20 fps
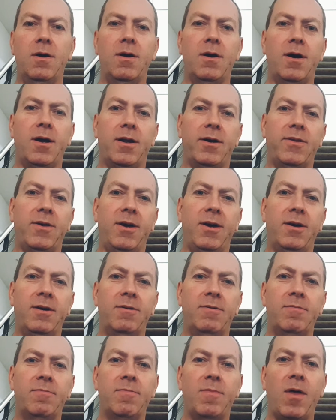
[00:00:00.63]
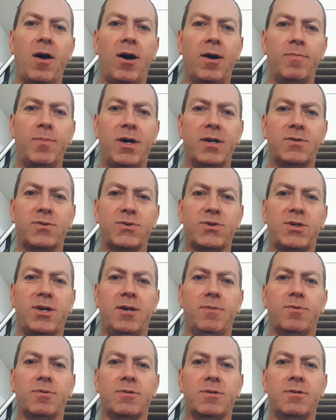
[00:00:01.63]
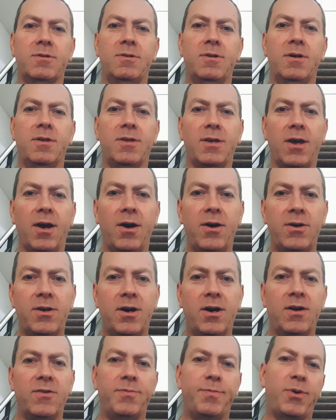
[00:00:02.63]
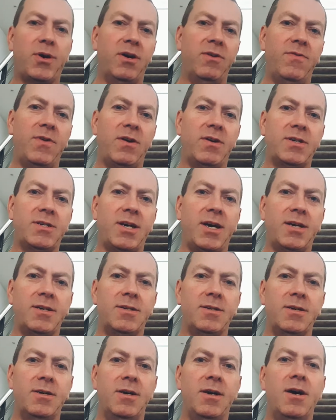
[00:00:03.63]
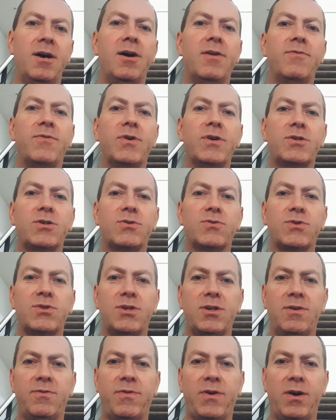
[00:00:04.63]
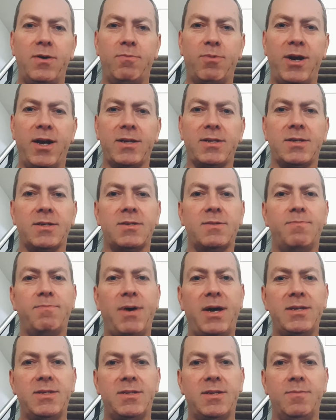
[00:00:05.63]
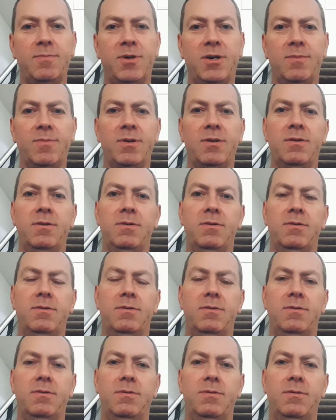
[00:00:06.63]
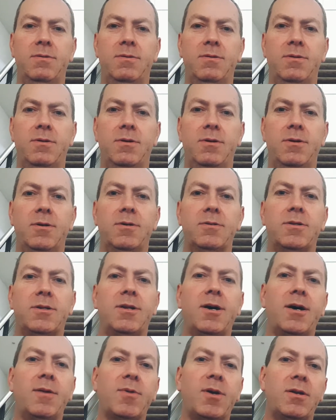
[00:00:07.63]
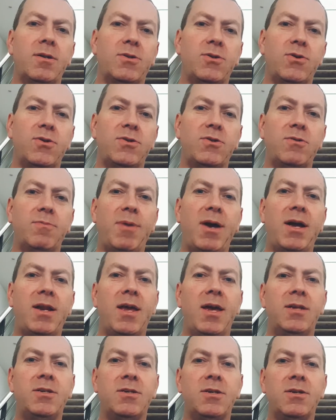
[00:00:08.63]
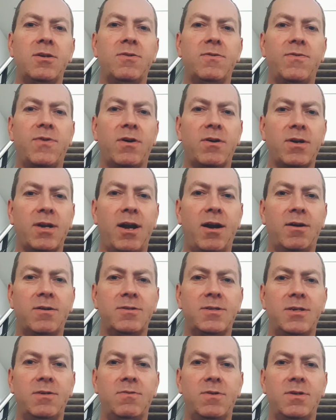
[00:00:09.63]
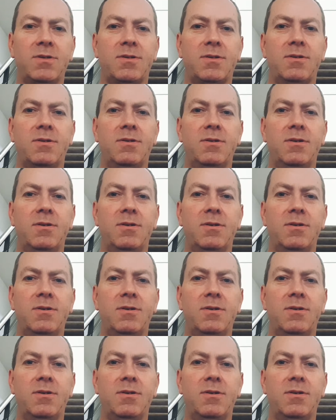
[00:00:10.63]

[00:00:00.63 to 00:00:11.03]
Hello there, I'm Michael Stapleton, the owner of ProVeritate, a virtual CFO practice based in Melbourne. Today I'm going to talk to you about hedging your foreign currency risk,